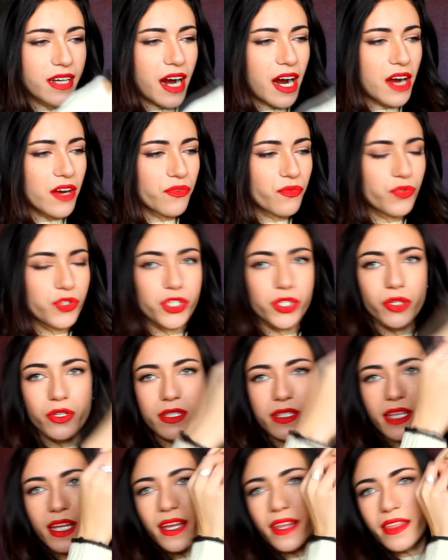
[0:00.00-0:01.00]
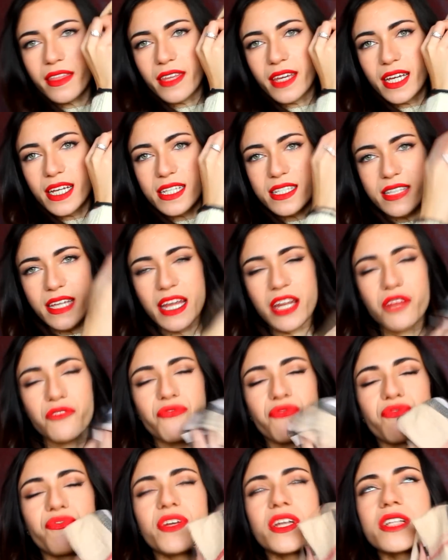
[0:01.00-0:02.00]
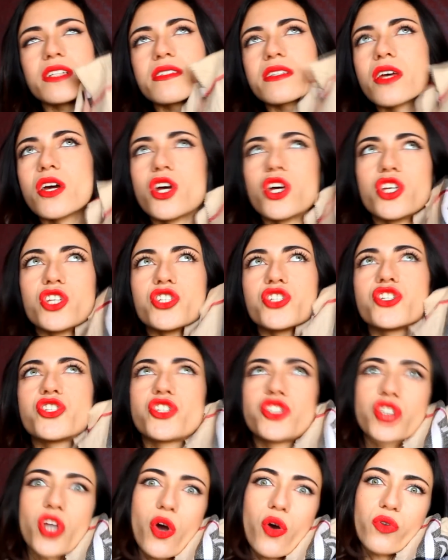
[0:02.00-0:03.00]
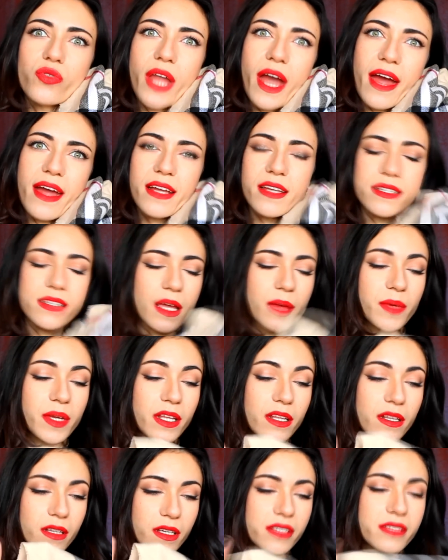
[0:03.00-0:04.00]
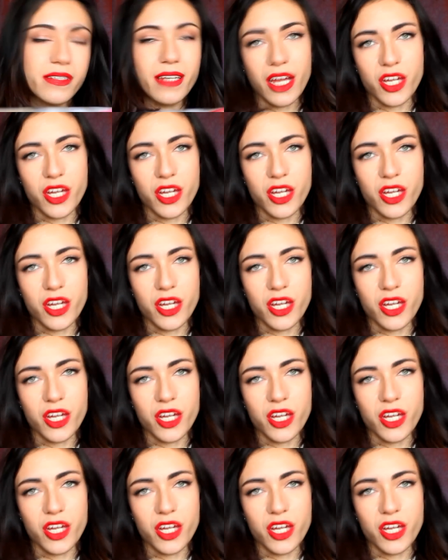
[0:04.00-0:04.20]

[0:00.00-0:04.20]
scarf which looks like this and it feels so nice. I mean, it's